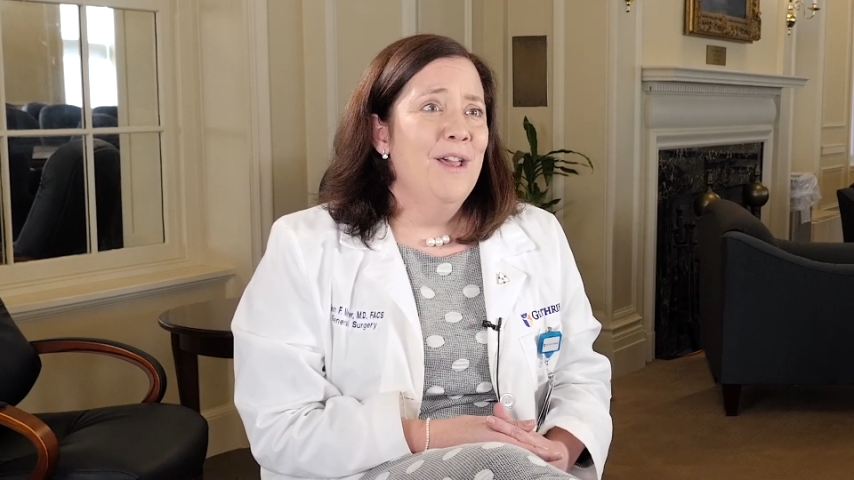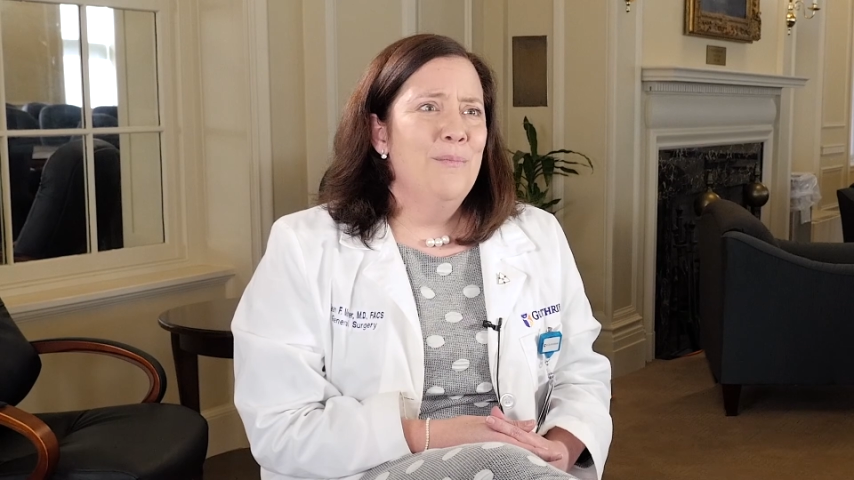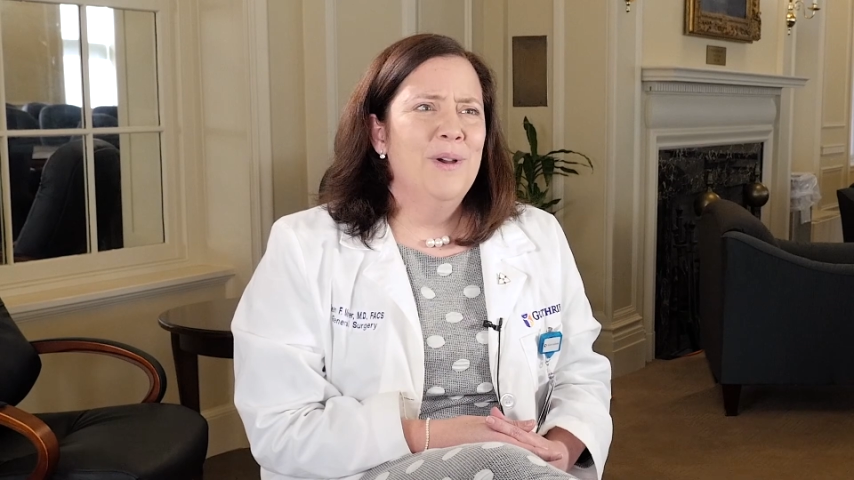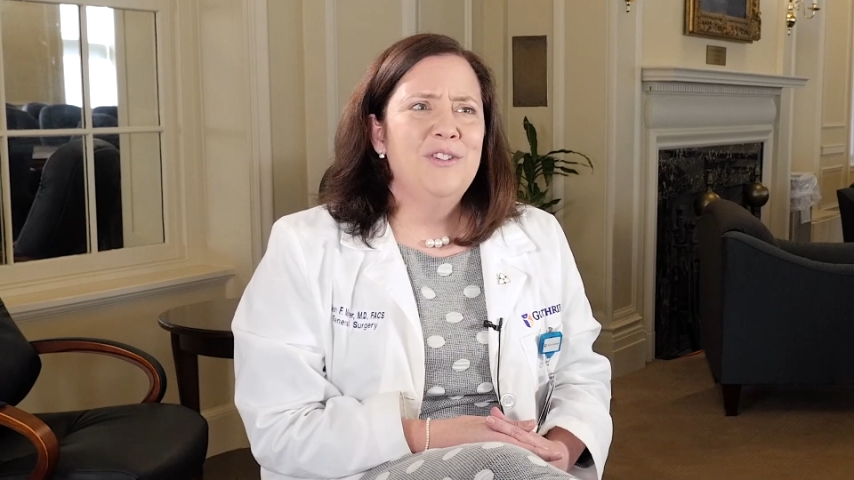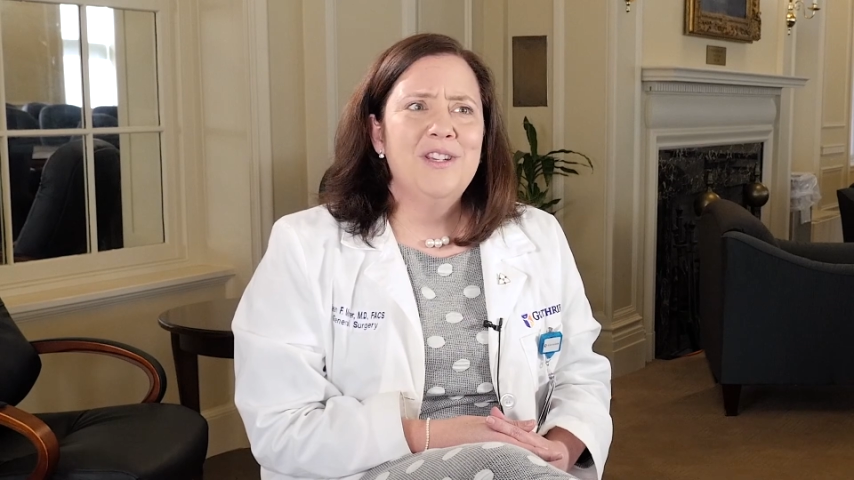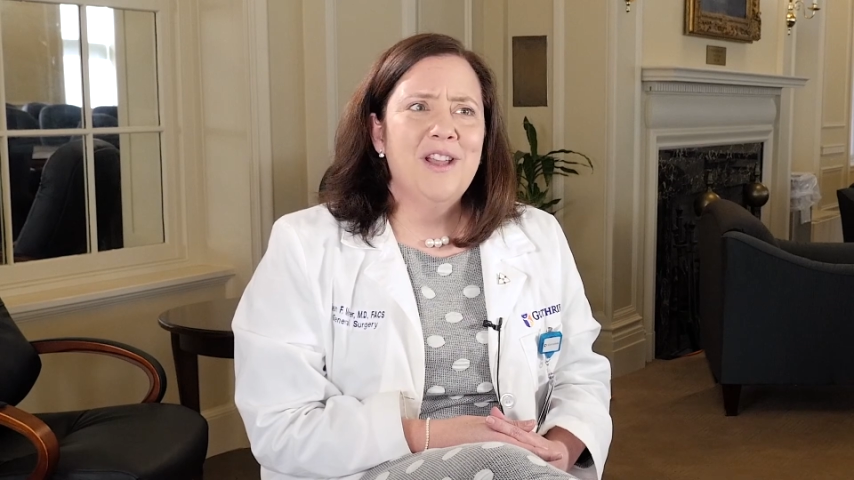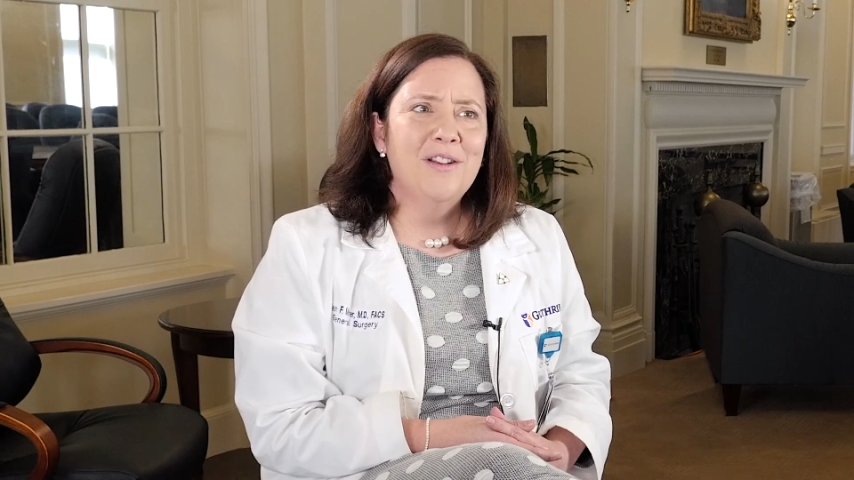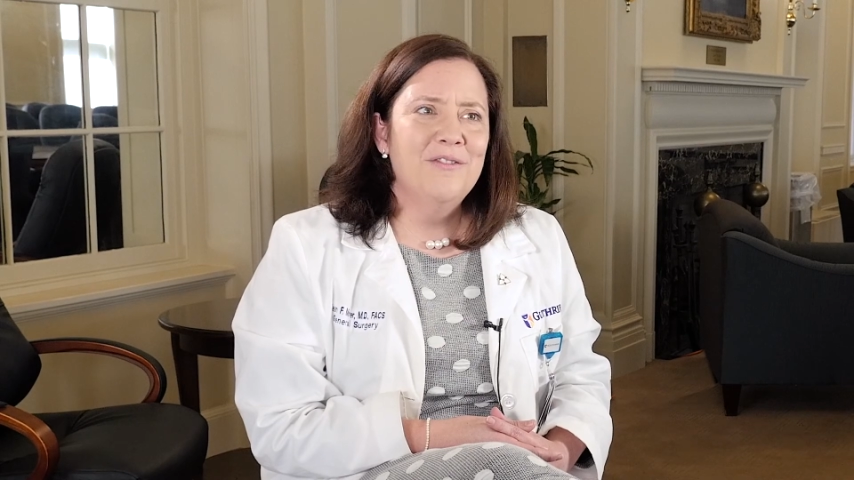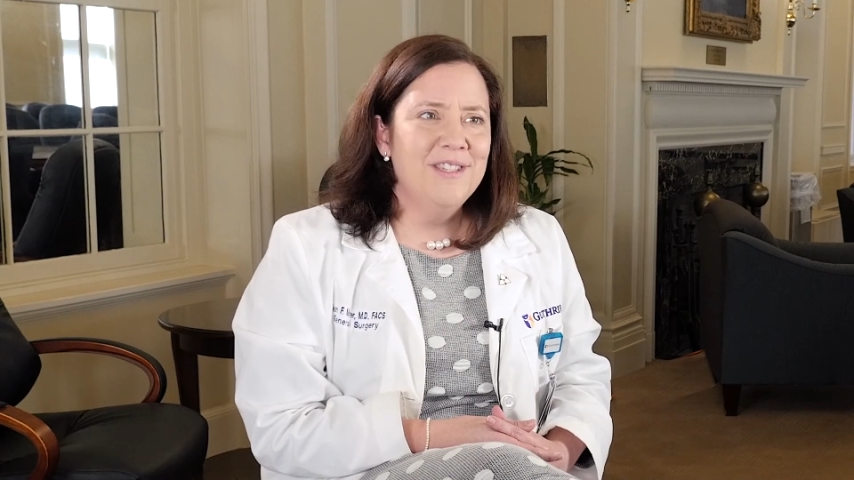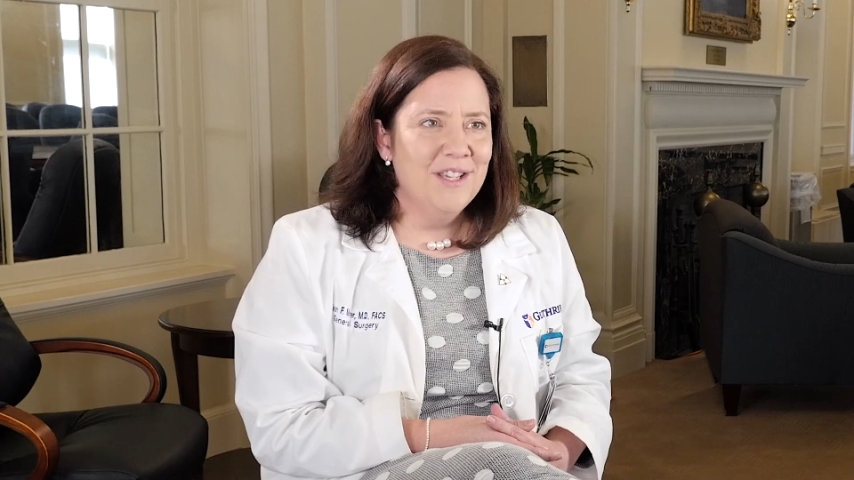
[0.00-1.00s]
a bunch of
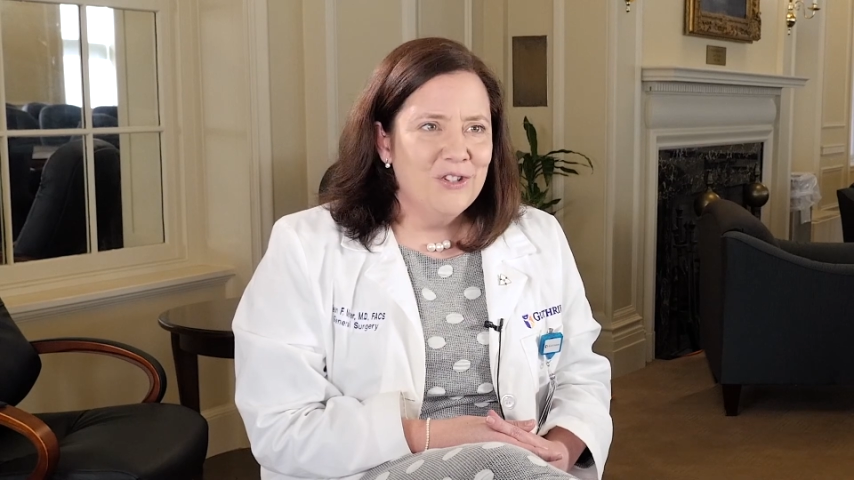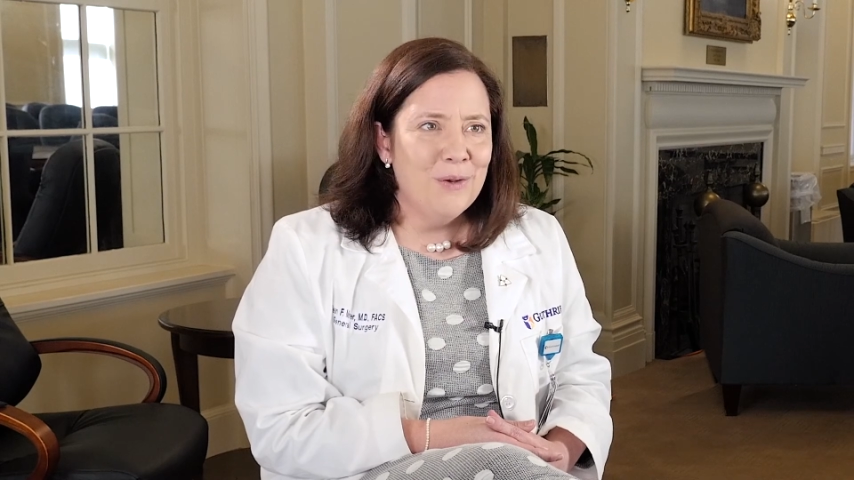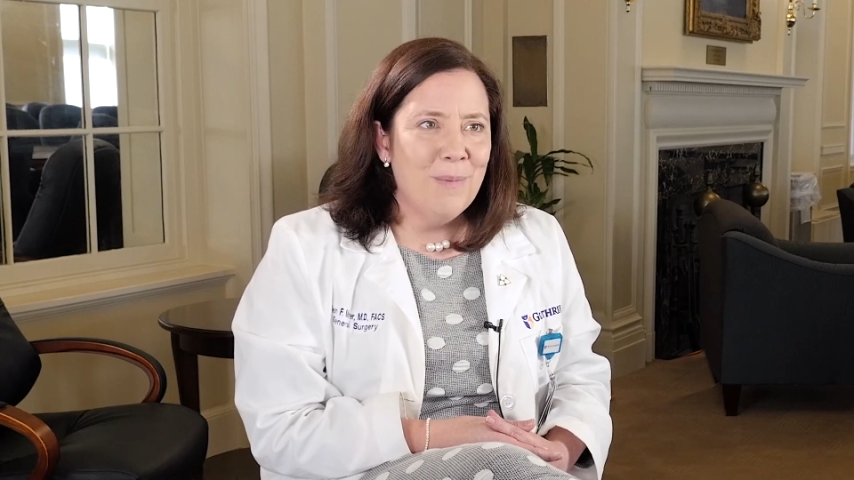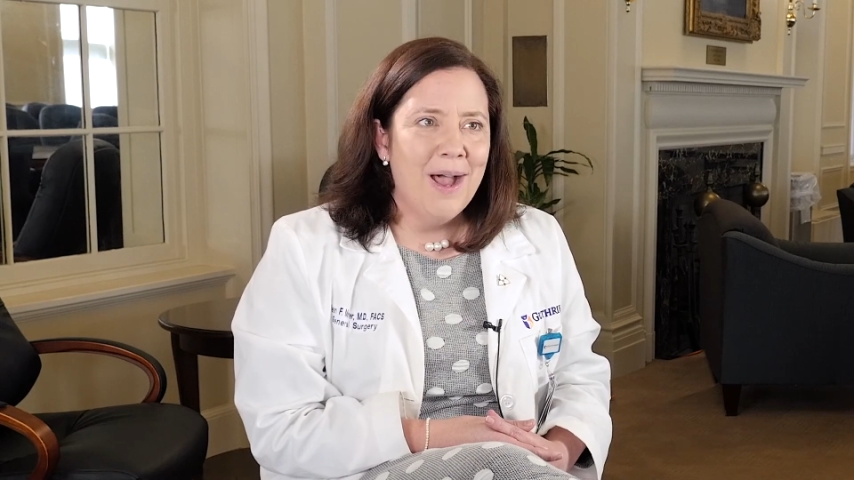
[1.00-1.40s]
young physician